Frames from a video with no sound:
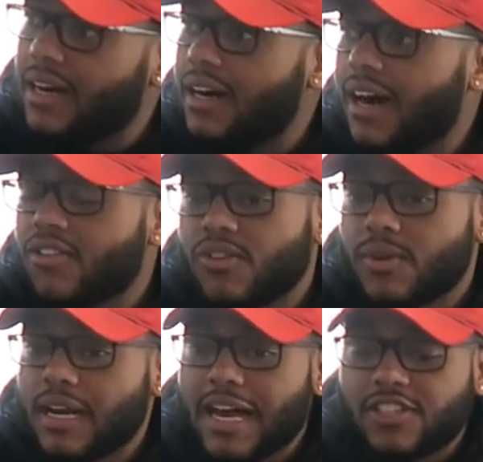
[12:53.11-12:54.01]
uh, I don't know
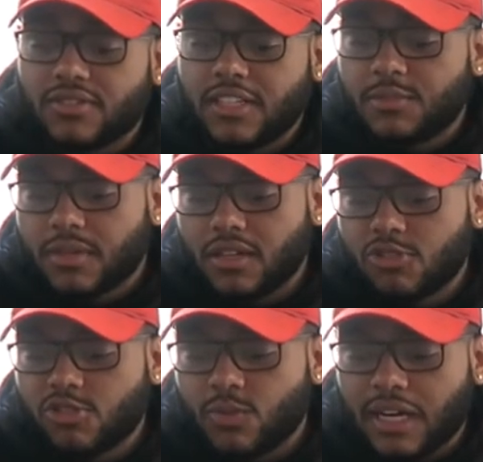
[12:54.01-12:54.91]
when they last released, but
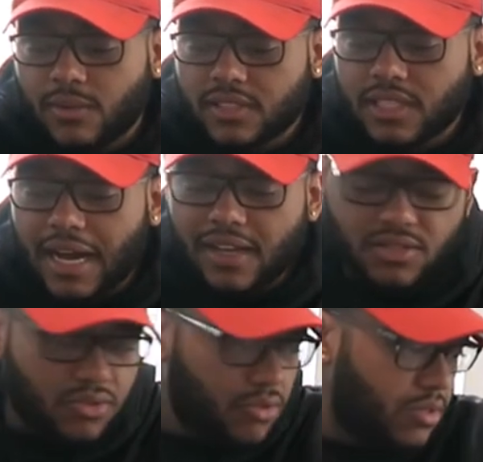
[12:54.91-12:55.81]
closer when I was into high
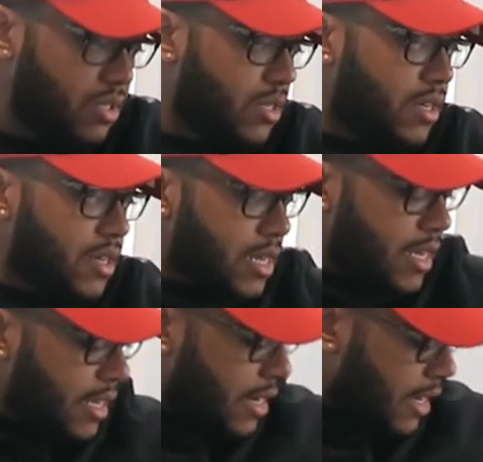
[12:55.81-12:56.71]
school. And